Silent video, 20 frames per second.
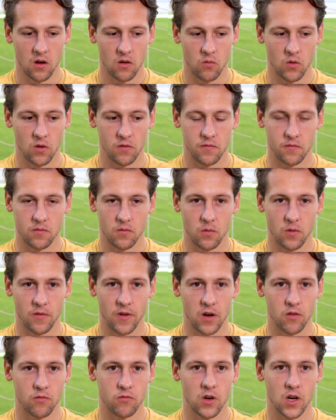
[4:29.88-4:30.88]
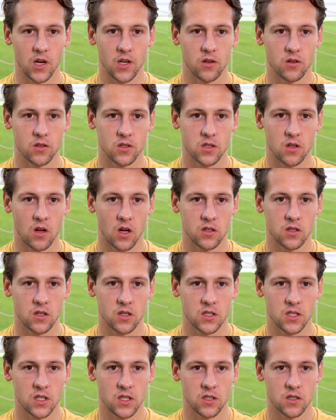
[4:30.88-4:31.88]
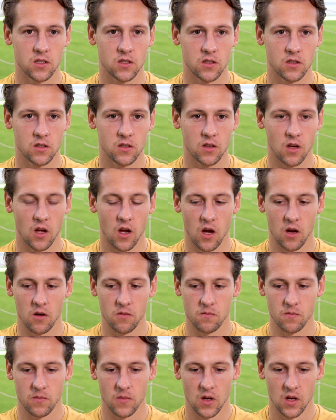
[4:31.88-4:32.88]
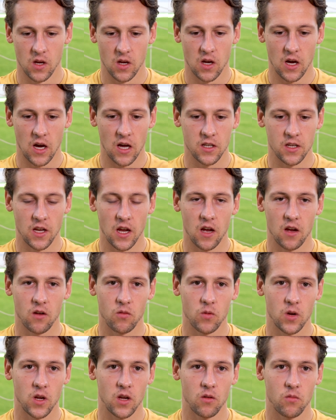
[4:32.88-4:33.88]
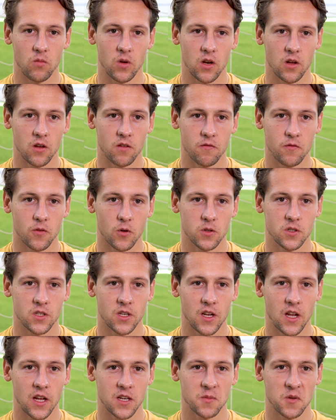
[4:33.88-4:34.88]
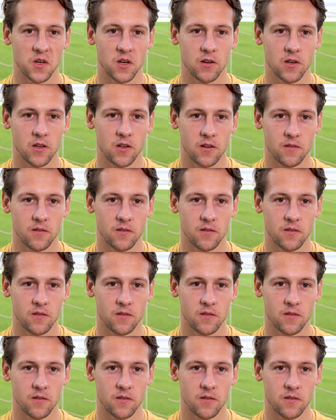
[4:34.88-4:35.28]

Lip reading: We've had a really good start to the season. And yeah, we're looking forward to the next period.